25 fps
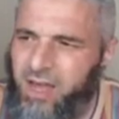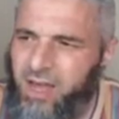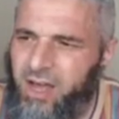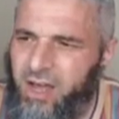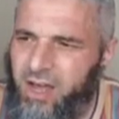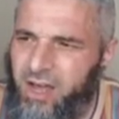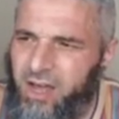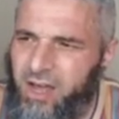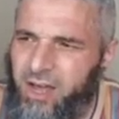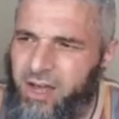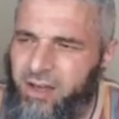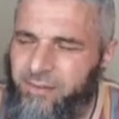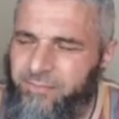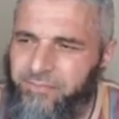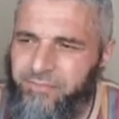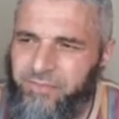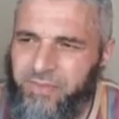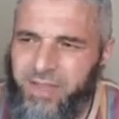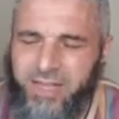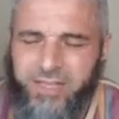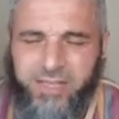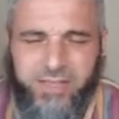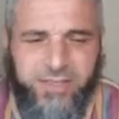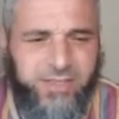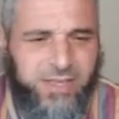And
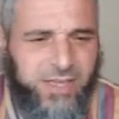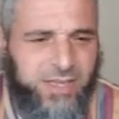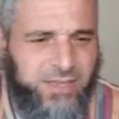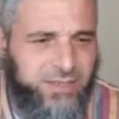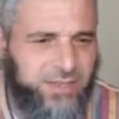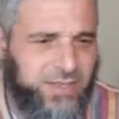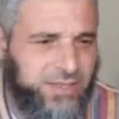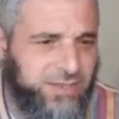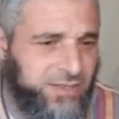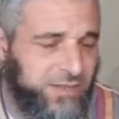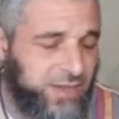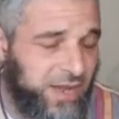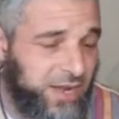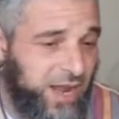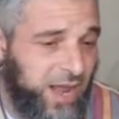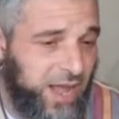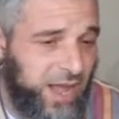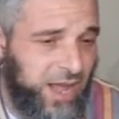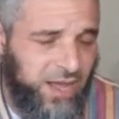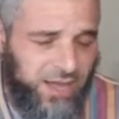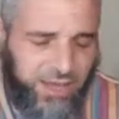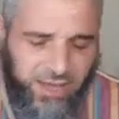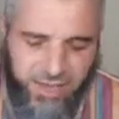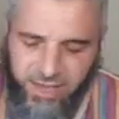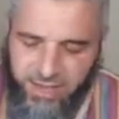he says, this
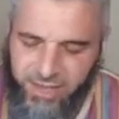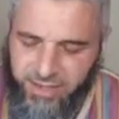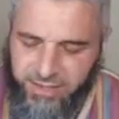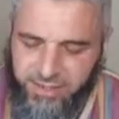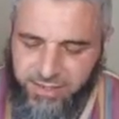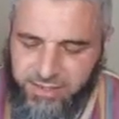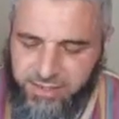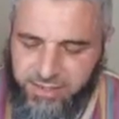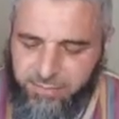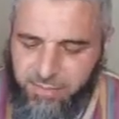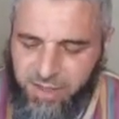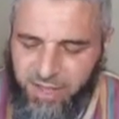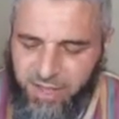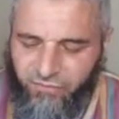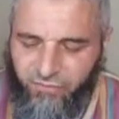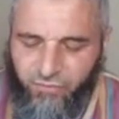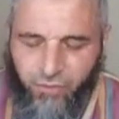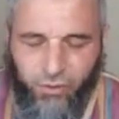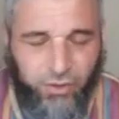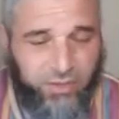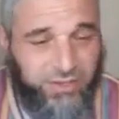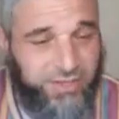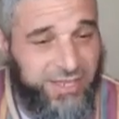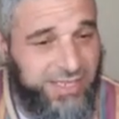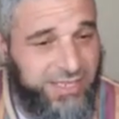salah, it is meant
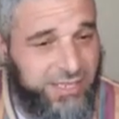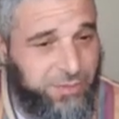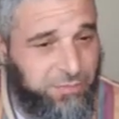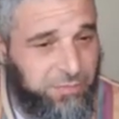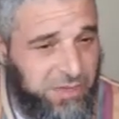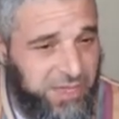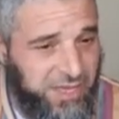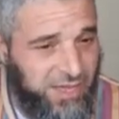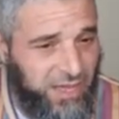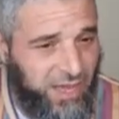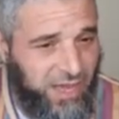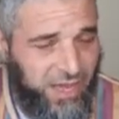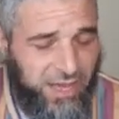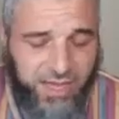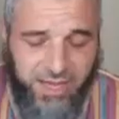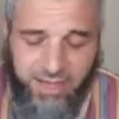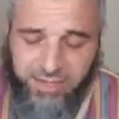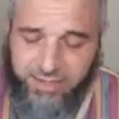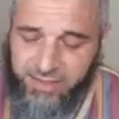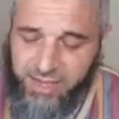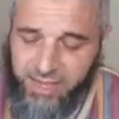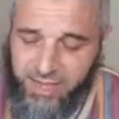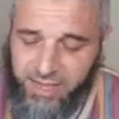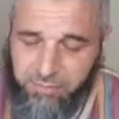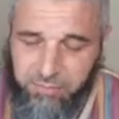for tasbih,
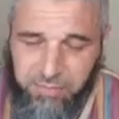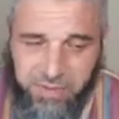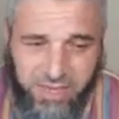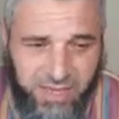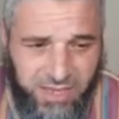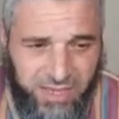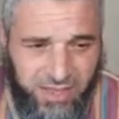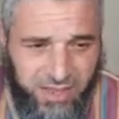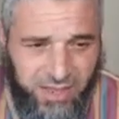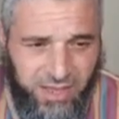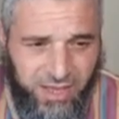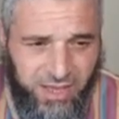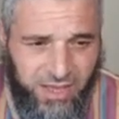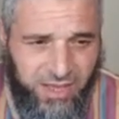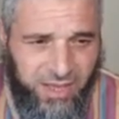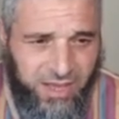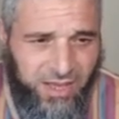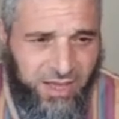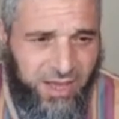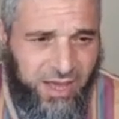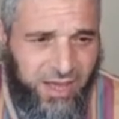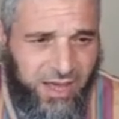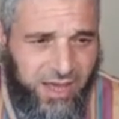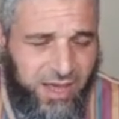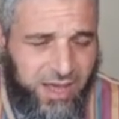takbir,
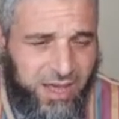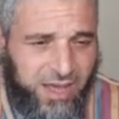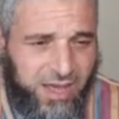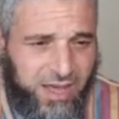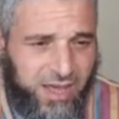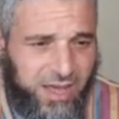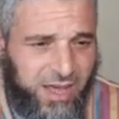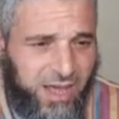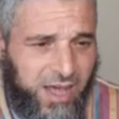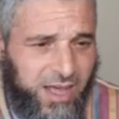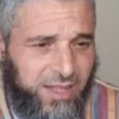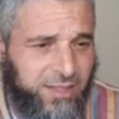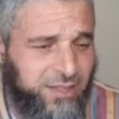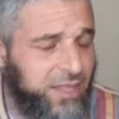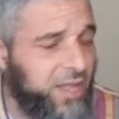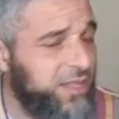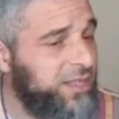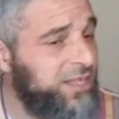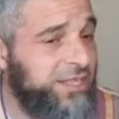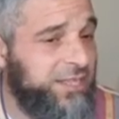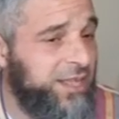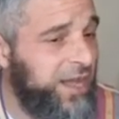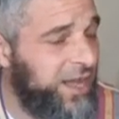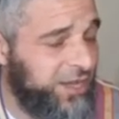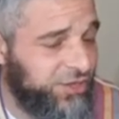and
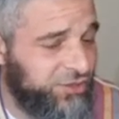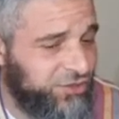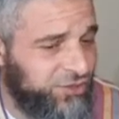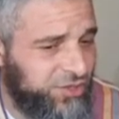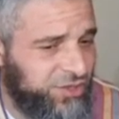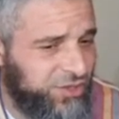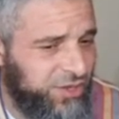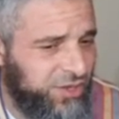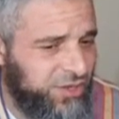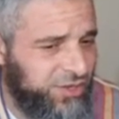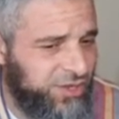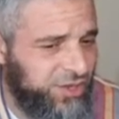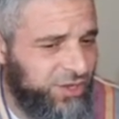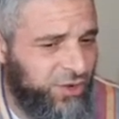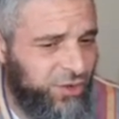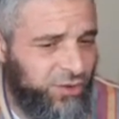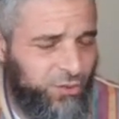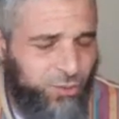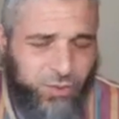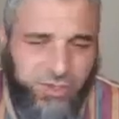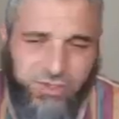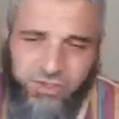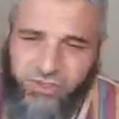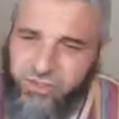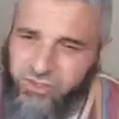nothing else. You know,
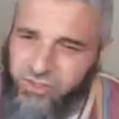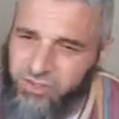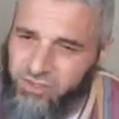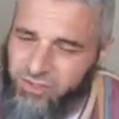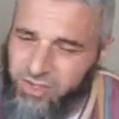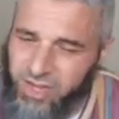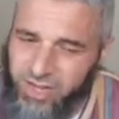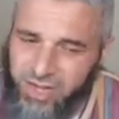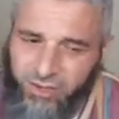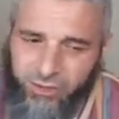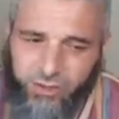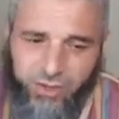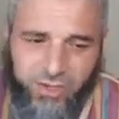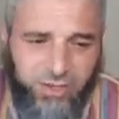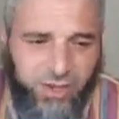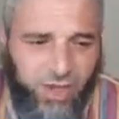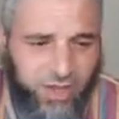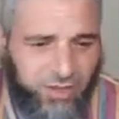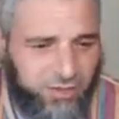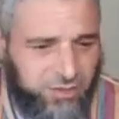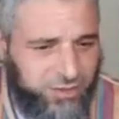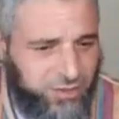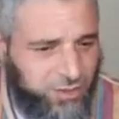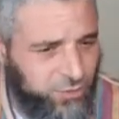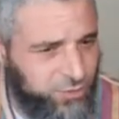once in the salah, you
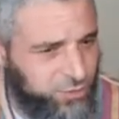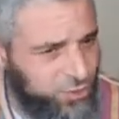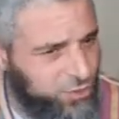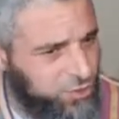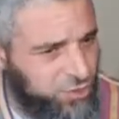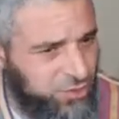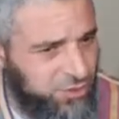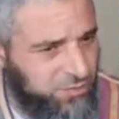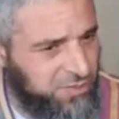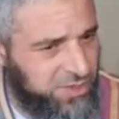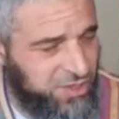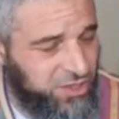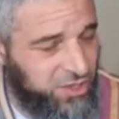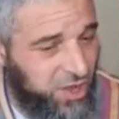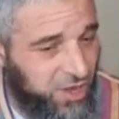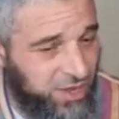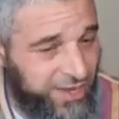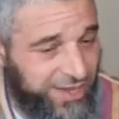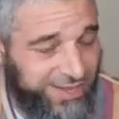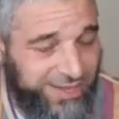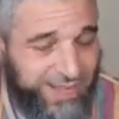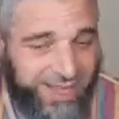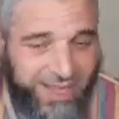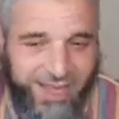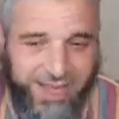cannot, you know, you shouldn't be
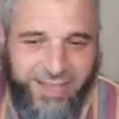talking.